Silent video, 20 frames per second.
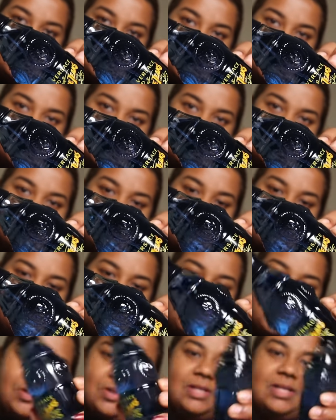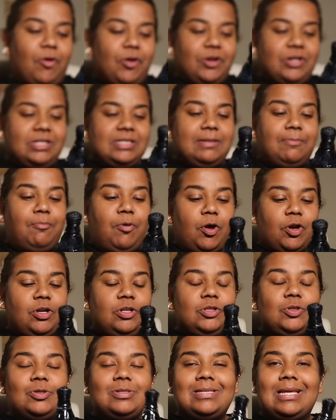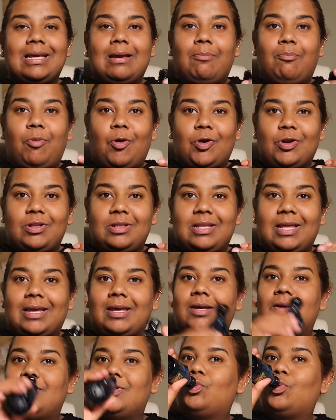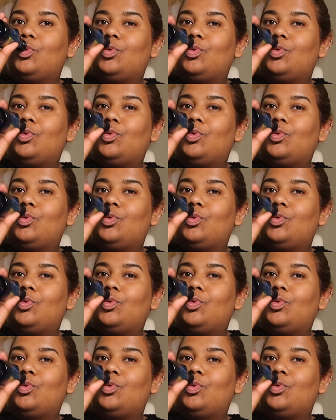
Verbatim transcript: blue jeans look at the bottle bottle the bottle looks like a bottle like a